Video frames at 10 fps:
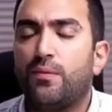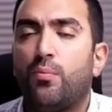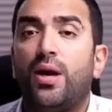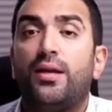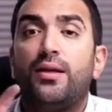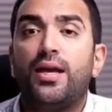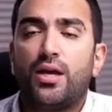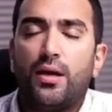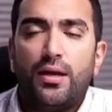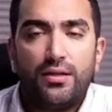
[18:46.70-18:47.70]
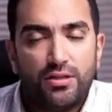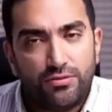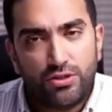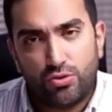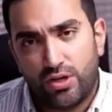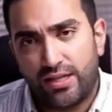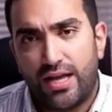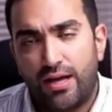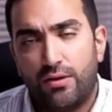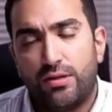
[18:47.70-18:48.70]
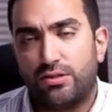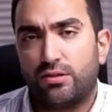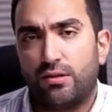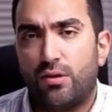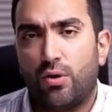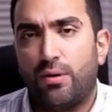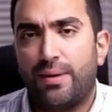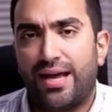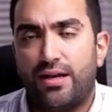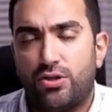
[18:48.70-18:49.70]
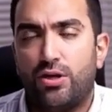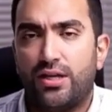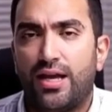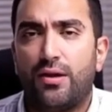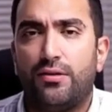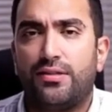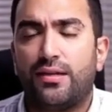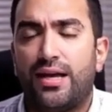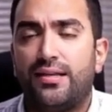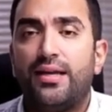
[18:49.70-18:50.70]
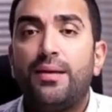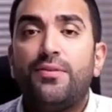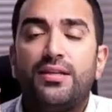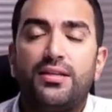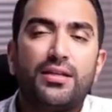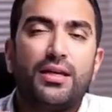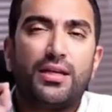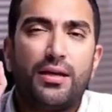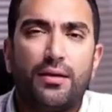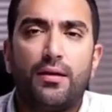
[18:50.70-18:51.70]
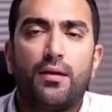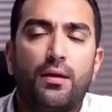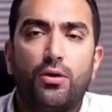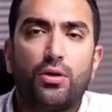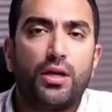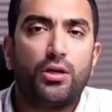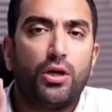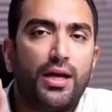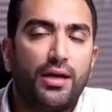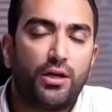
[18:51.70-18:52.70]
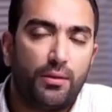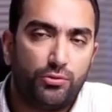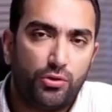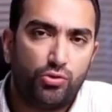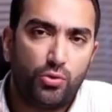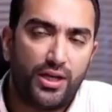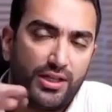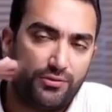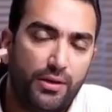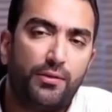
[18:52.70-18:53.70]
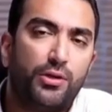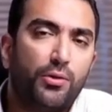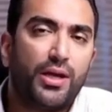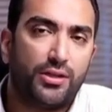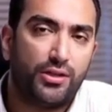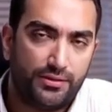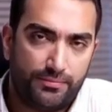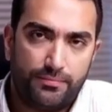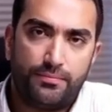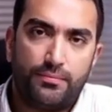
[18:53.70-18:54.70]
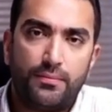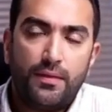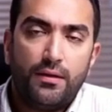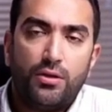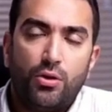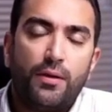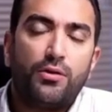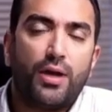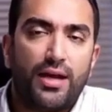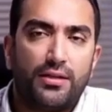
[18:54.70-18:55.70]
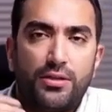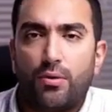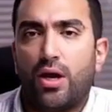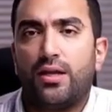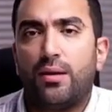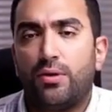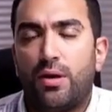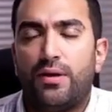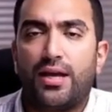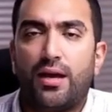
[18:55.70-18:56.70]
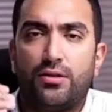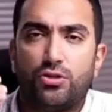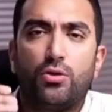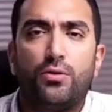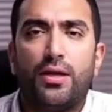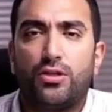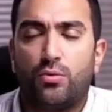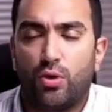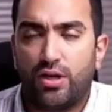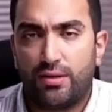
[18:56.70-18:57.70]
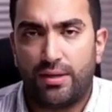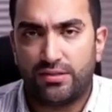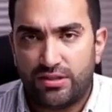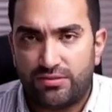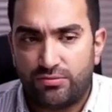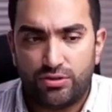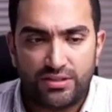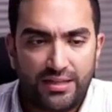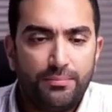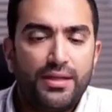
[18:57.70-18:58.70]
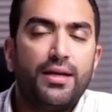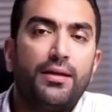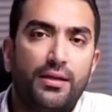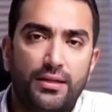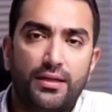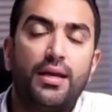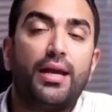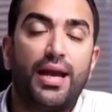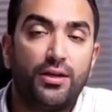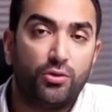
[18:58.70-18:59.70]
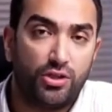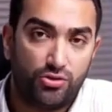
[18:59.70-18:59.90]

Whether they are individual accounts or manager accounts like the MCC, you can connect up to 20 of them directly. So if you have a small number of accounts, you don't need to worry about this for 10 minutes, and you can